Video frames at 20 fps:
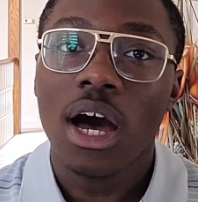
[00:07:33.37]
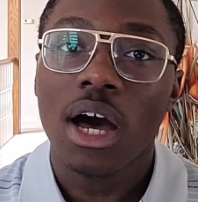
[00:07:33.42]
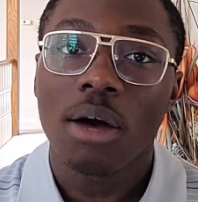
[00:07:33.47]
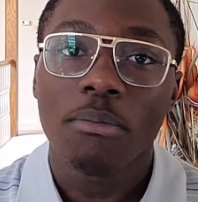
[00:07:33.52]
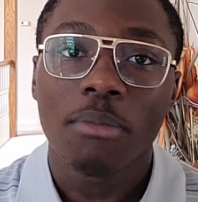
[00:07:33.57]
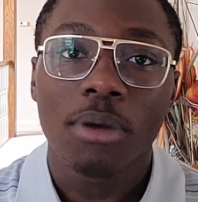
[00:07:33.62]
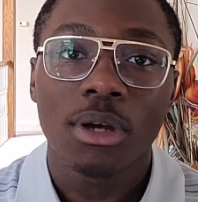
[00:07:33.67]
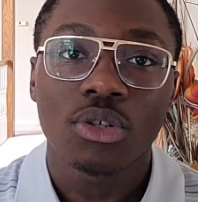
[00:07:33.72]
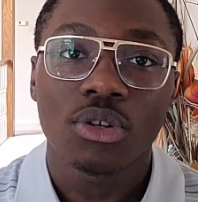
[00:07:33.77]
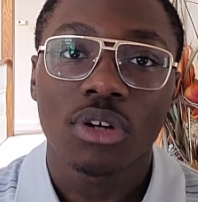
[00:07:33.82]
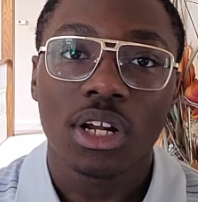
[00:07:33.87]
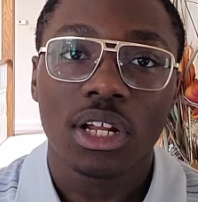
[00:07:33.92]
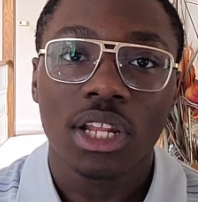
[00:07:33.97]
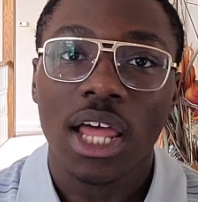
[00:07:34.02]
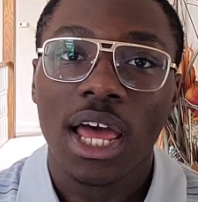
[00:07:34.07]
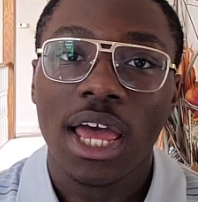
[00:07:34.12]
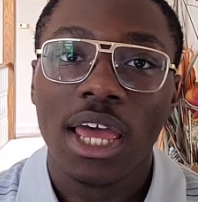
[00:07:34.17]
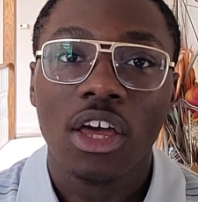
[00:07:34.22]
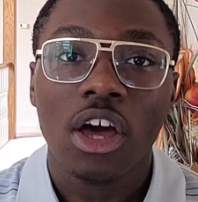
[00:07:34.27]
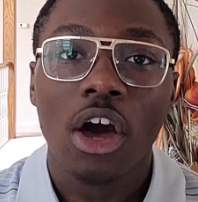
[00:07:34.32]
Make sure to
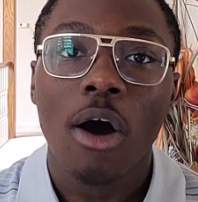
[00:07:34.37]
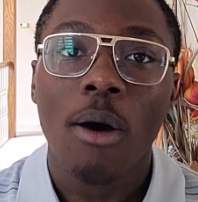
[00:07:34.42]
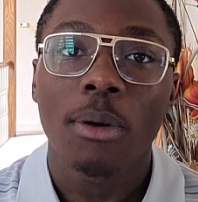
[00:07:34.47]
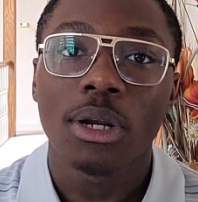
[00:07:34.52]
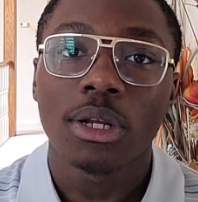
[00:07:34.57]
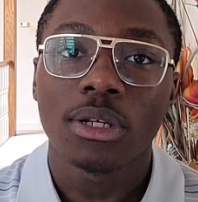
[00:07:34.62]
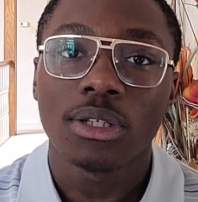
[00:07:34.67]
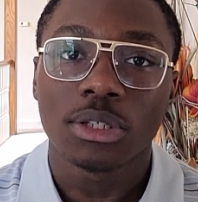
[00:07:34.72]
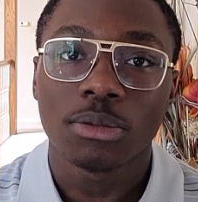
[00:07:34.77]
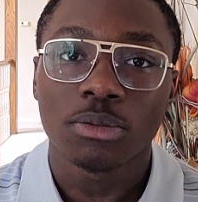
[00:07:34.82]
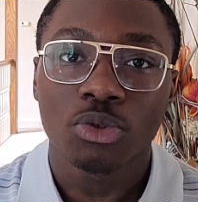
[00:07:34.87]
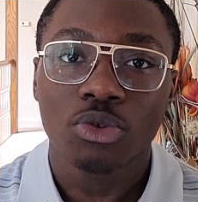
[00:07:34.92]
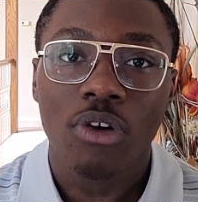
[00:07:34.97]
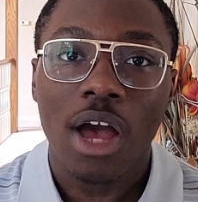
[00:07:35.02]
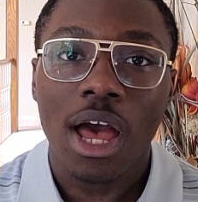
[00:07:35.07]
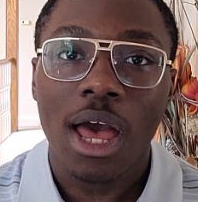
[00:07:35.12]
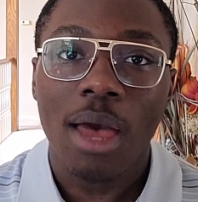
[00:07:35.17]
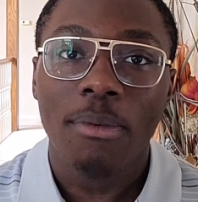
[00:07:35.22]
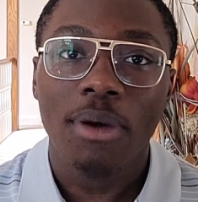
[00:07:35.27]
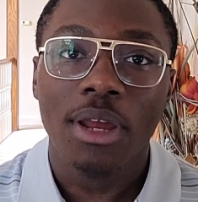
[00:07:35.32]
like, comment, and
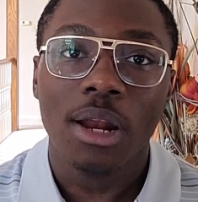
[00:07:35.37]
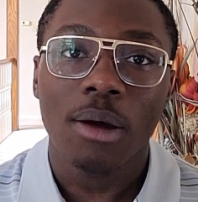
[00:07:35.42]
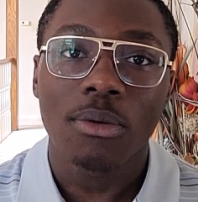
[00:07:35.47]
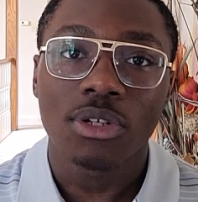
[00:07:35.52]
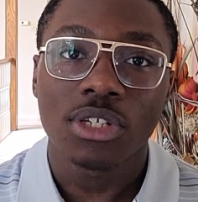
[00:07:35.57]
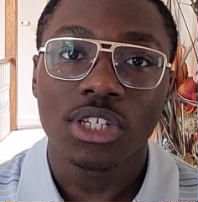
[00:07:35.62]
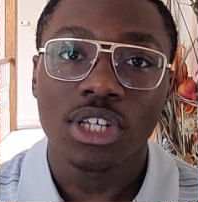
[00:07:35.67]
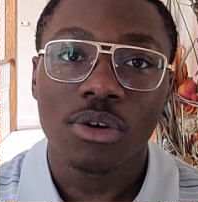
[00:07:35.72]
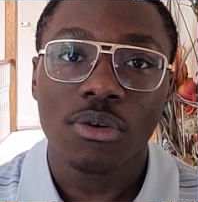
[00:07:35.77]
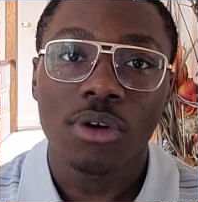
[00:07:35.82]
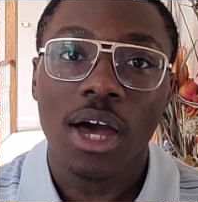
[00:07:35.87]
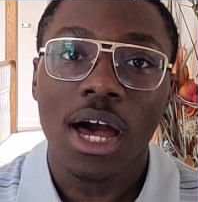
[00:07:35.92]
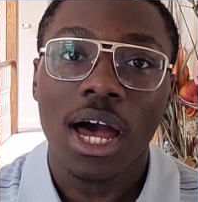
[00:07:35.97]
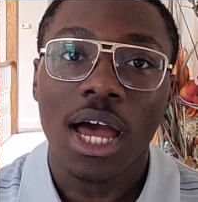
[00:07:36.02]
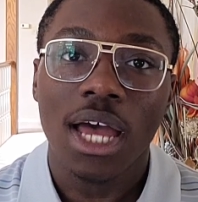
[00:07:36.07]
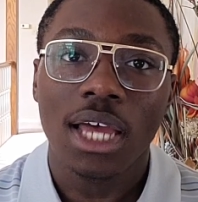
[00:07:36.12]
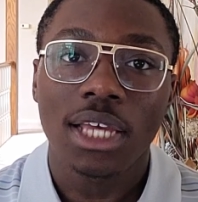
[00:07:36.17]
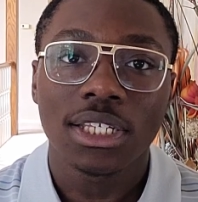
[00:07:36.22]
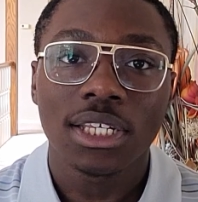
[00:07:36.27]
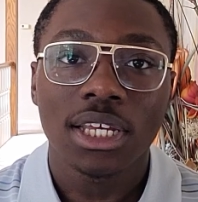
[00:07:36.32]
subscribe, and I will see you
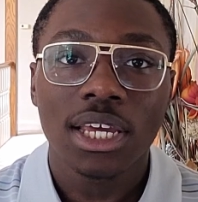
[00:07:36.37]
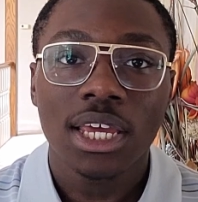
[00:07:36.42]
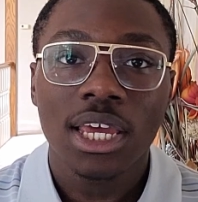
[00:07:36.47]
guys